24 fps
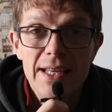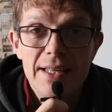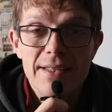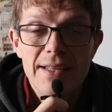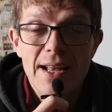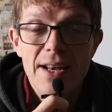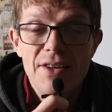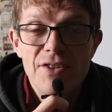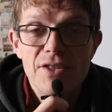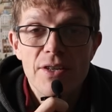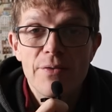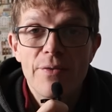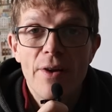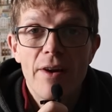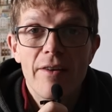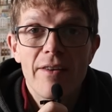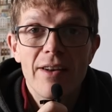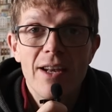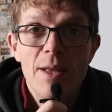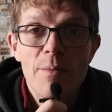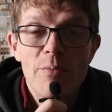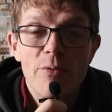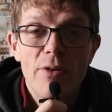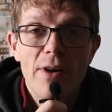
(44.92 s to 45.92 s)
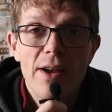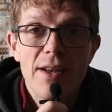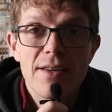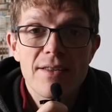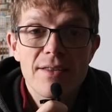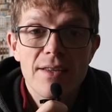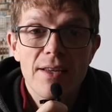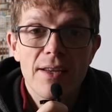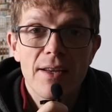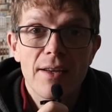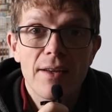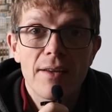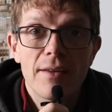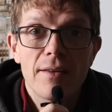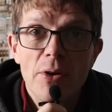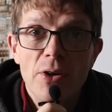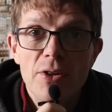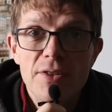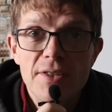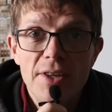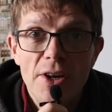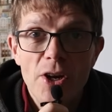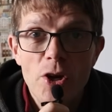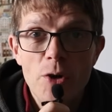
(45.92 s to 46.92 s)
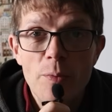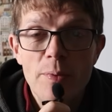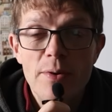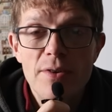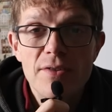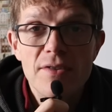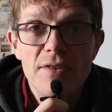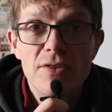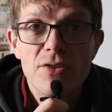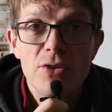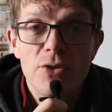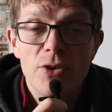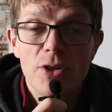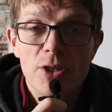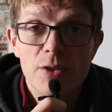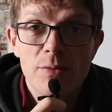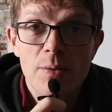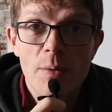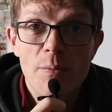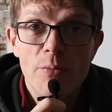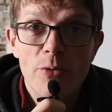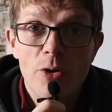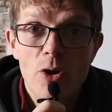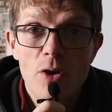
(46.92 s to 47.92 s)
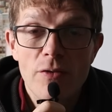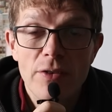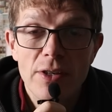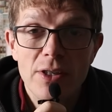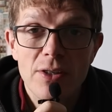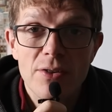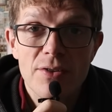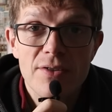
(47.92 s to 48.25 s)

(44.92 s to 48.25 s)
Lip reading: is actually very liberating because it opens the door to improving